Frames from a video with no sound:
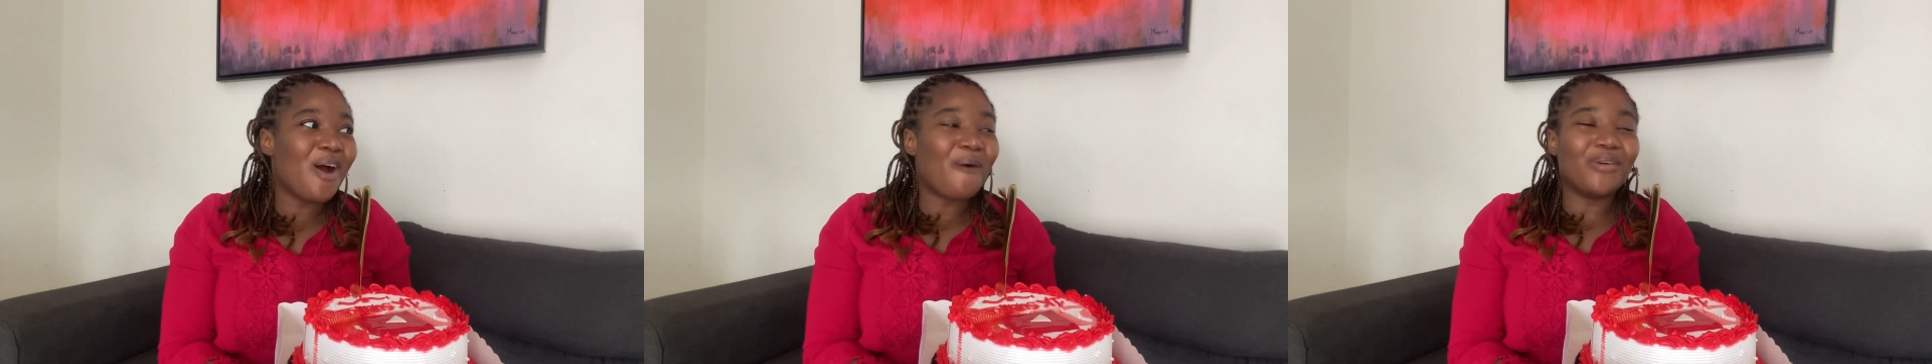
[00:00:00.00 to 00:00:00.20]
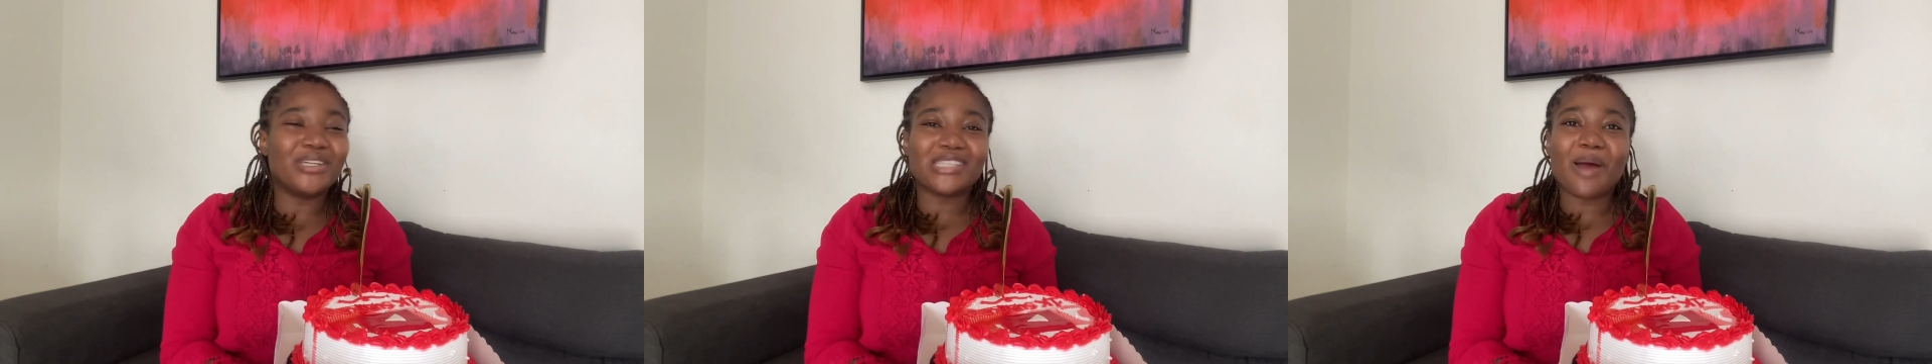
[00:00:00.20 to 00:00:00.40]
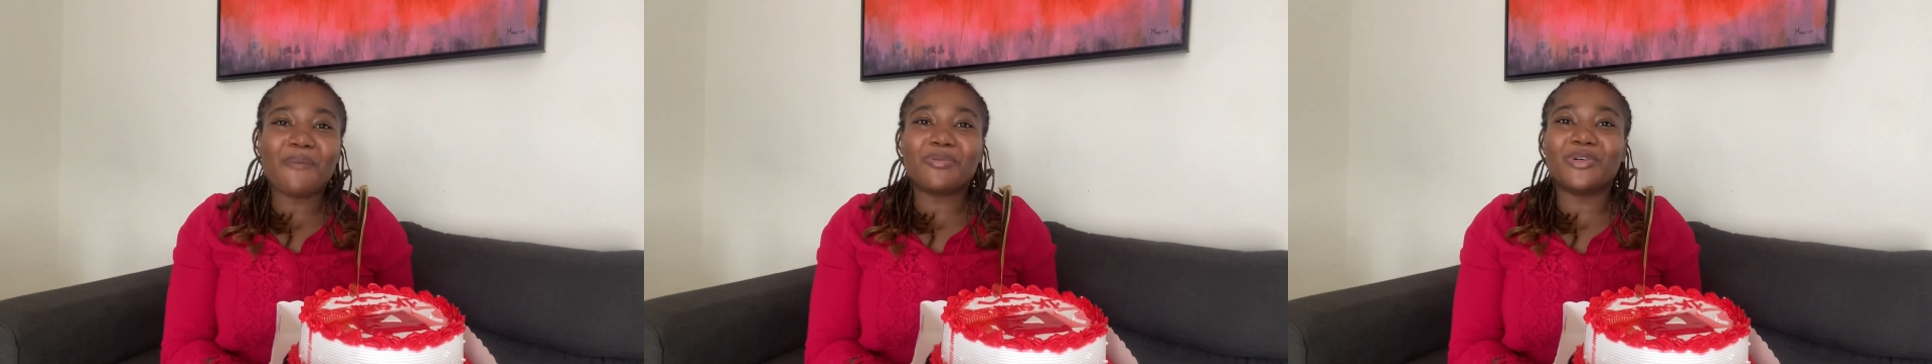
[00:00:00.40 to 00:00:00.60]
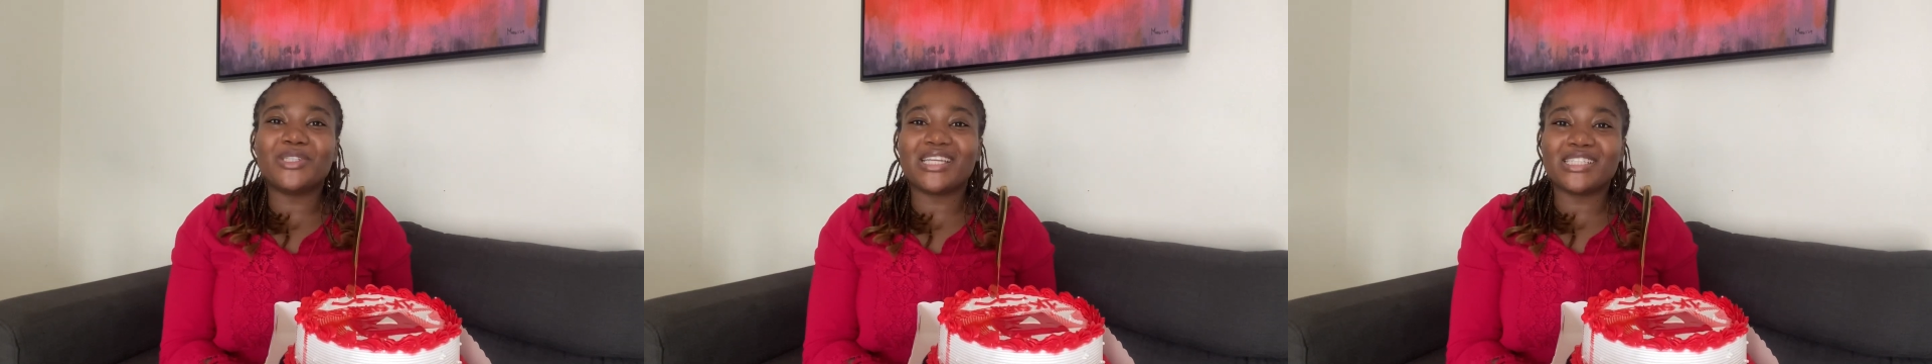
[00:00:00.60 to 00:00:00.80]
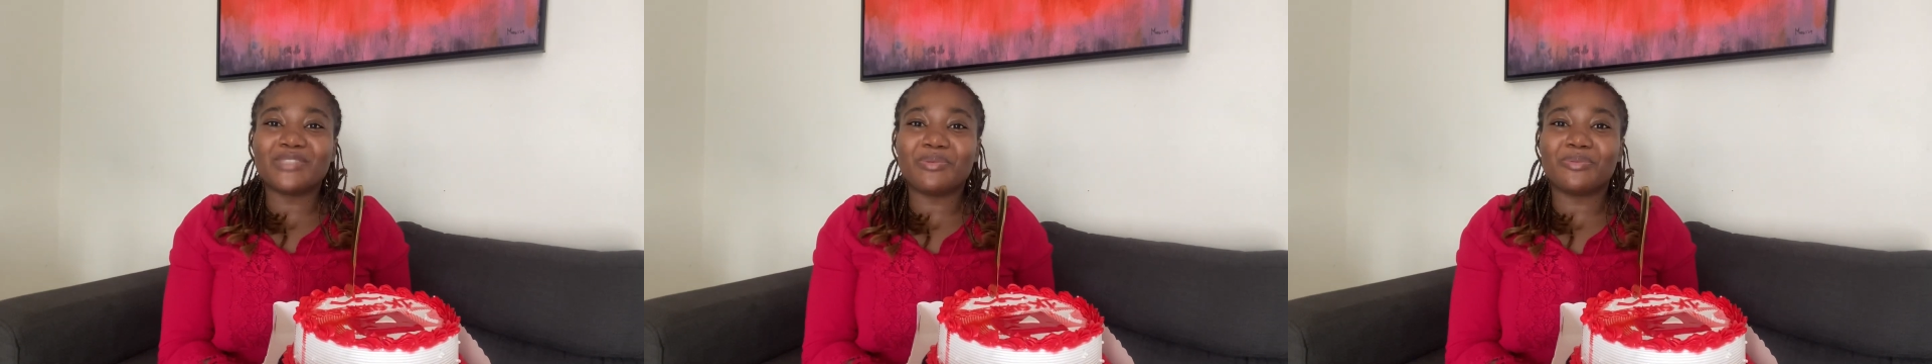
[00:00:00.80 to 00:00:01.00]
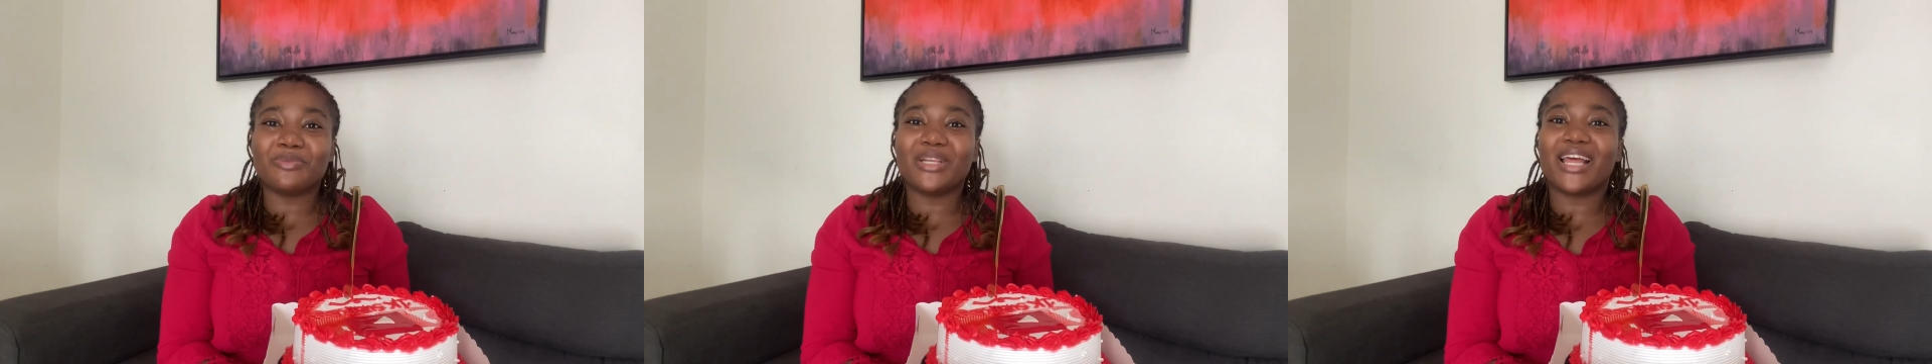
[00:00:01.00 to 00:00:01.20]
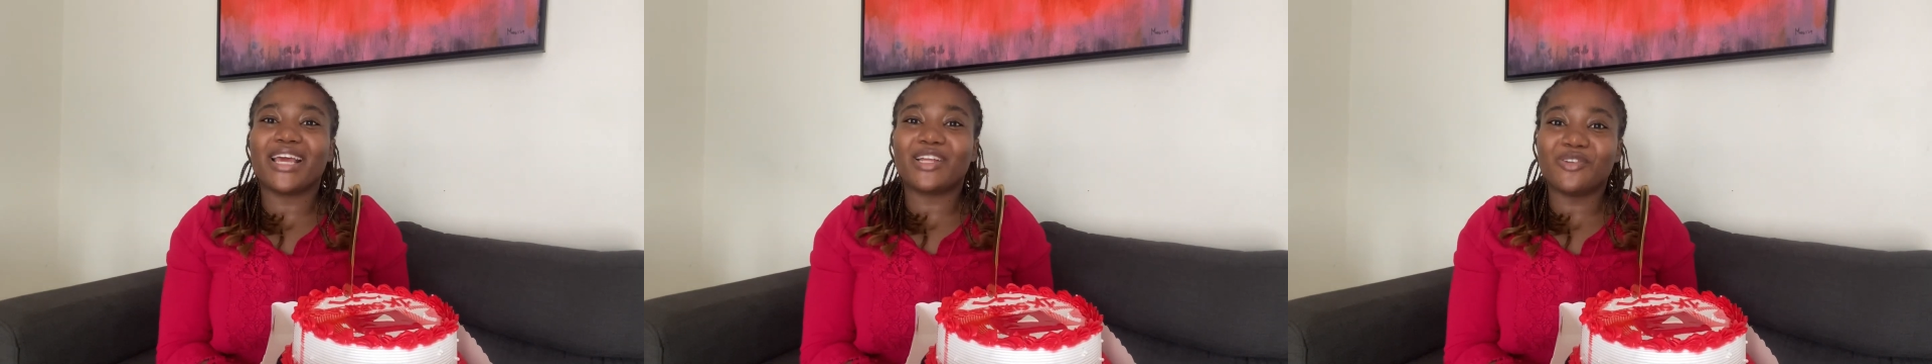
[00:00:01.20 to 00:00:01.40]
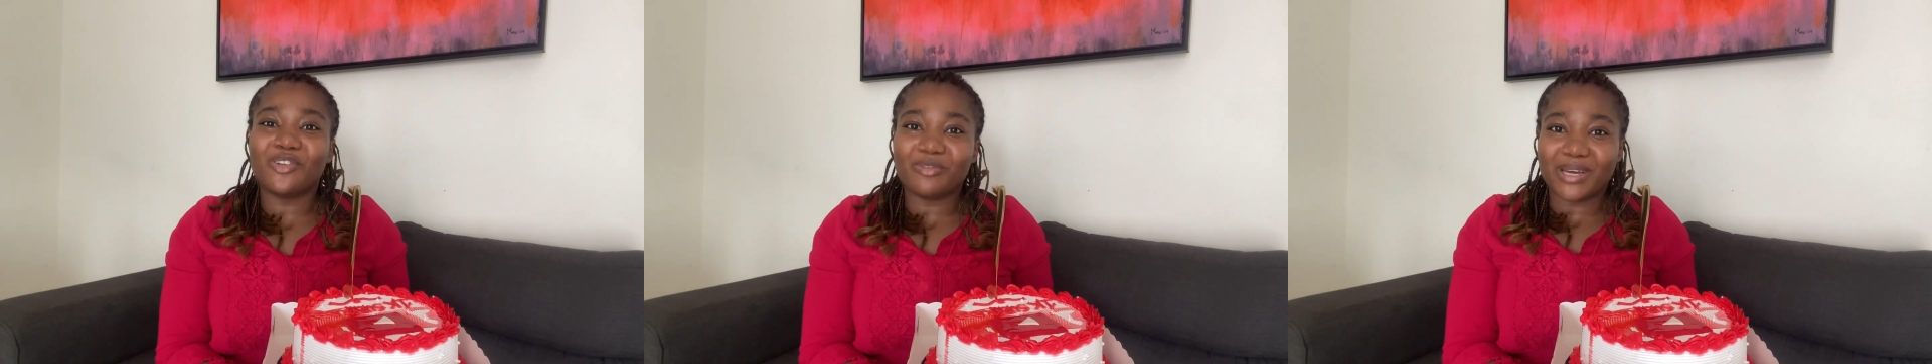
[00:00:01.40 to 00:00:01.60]
1,000 people
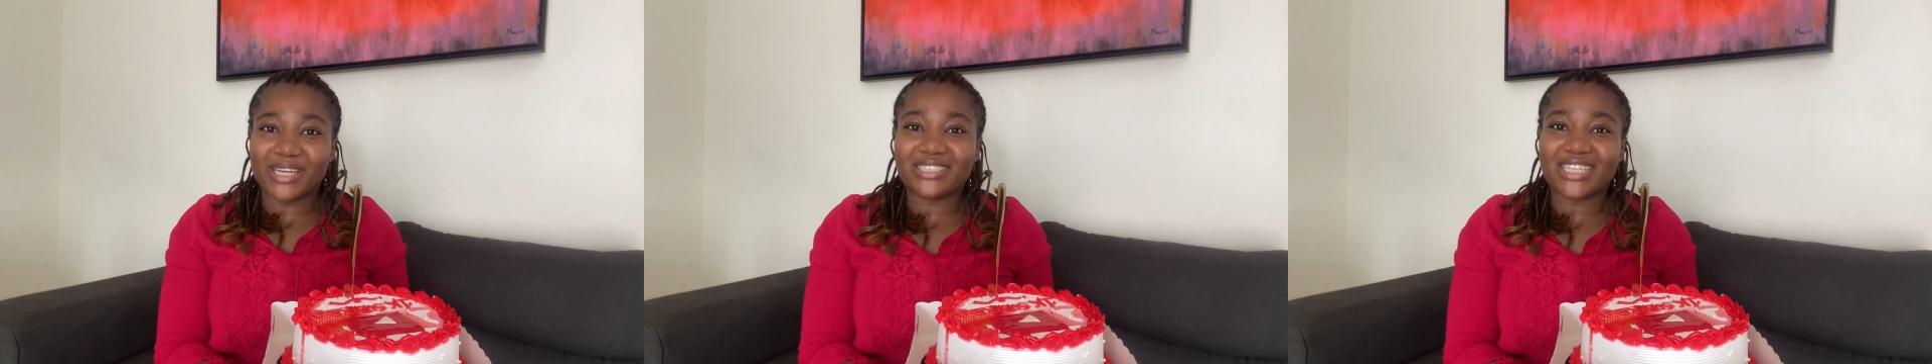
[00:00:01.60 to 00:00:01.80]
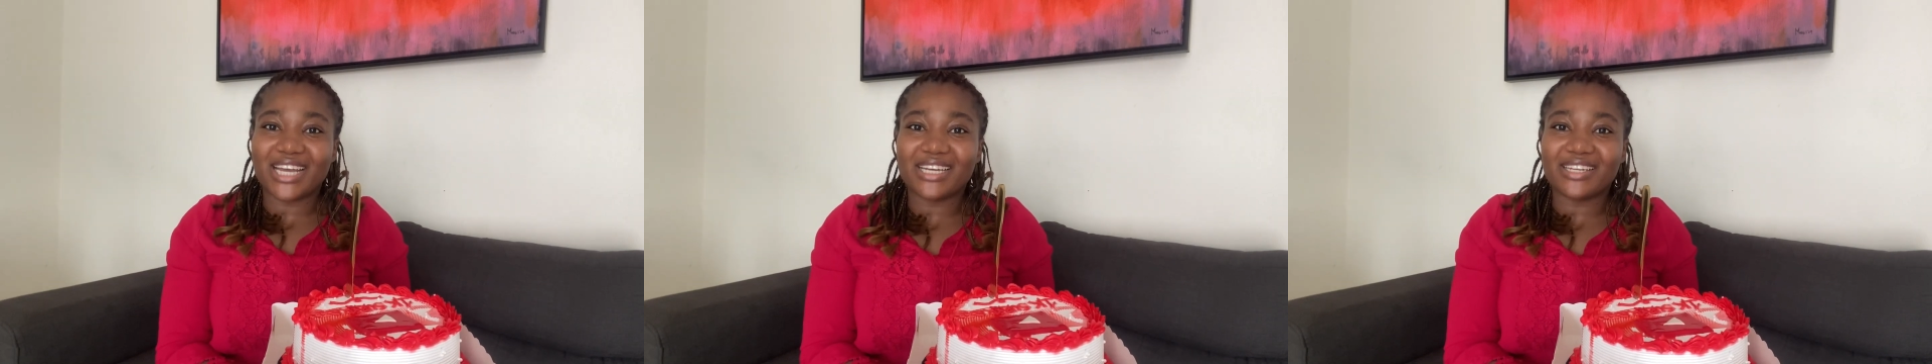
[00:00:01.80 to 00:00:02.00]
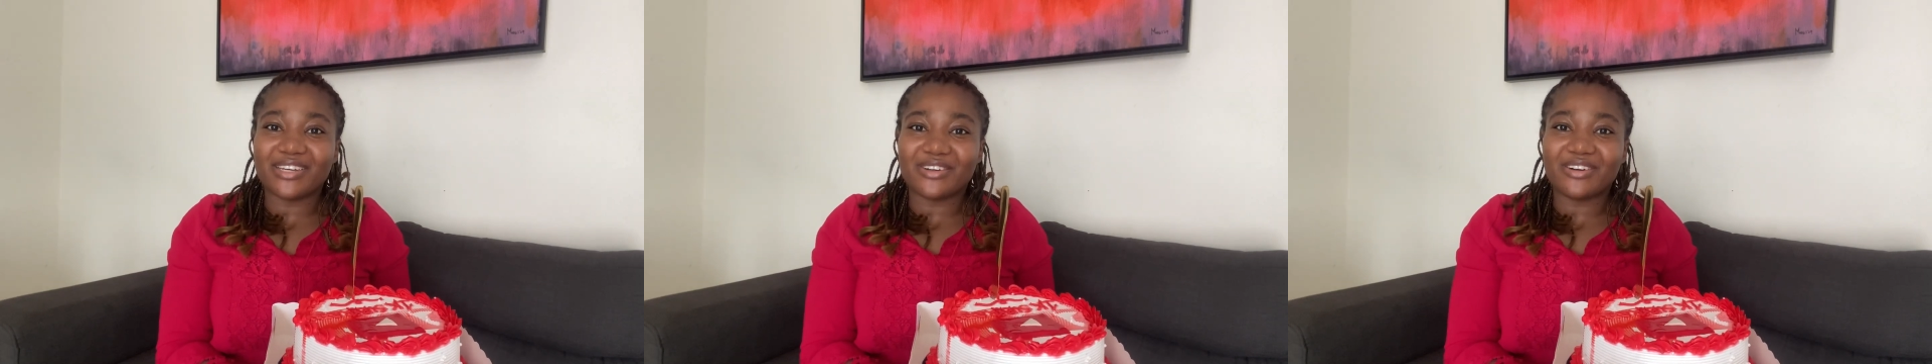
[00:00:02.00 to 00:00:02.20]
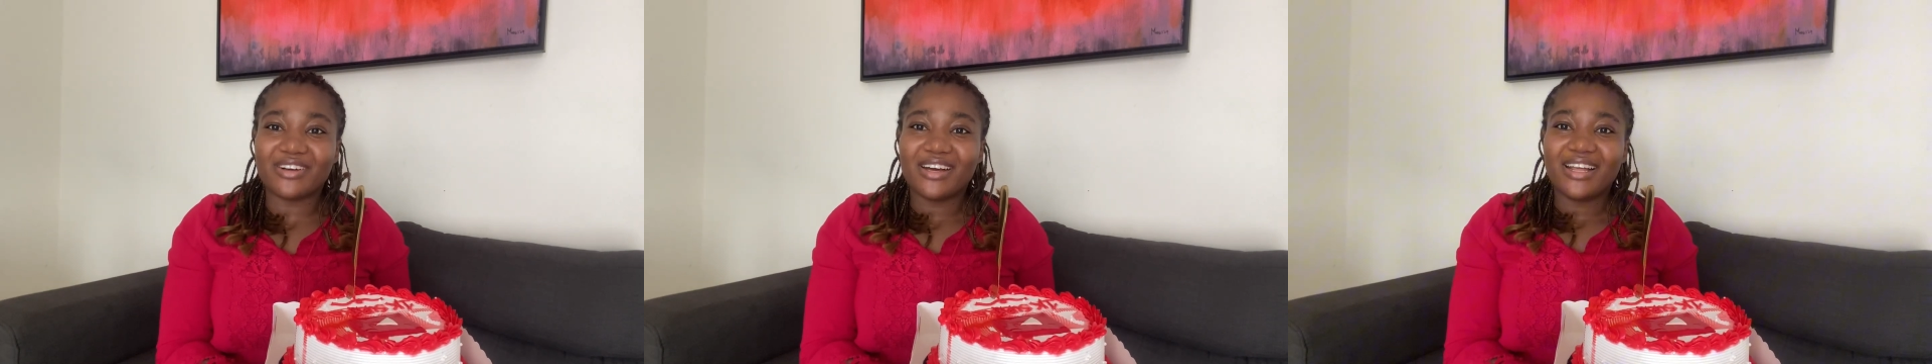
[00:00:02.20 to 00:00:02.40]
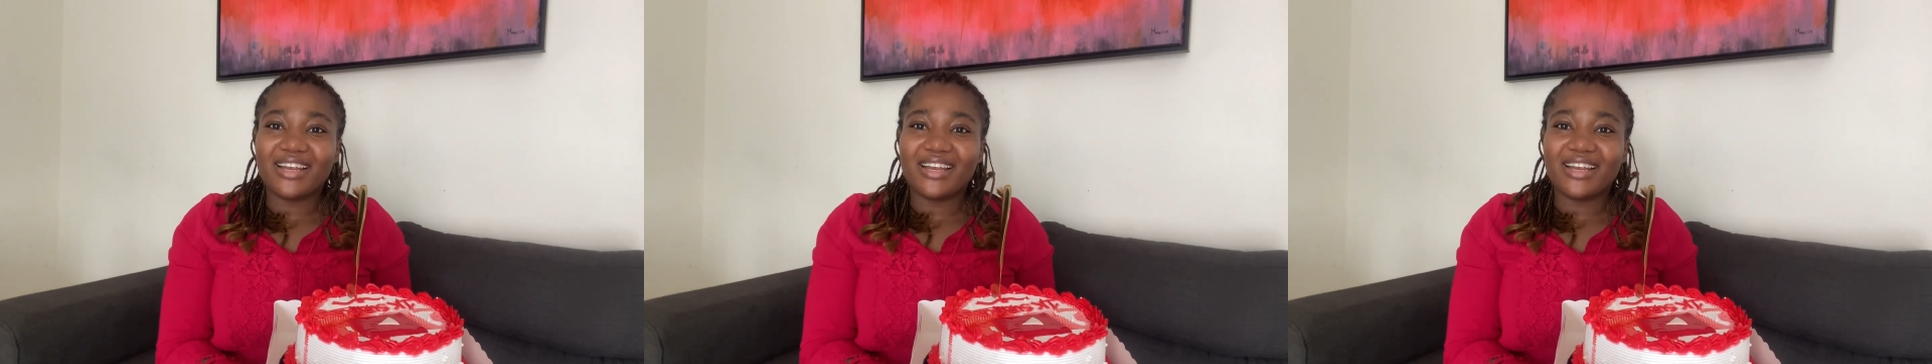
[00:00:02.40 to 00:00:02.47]
like know my channel.